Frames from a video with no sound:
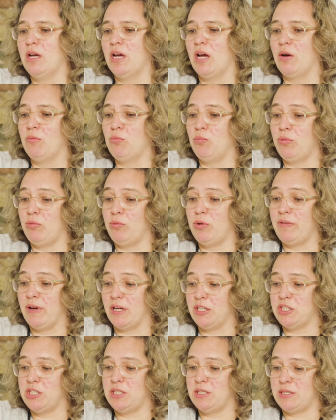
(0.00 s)
We've
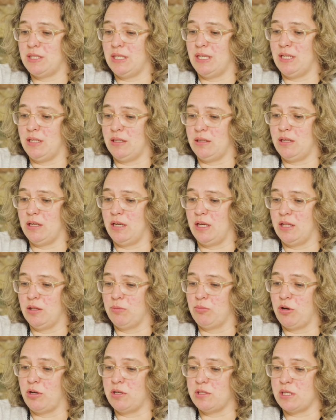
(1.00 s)
actually seen in the
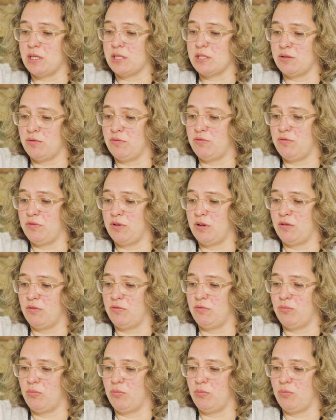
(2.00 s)
process of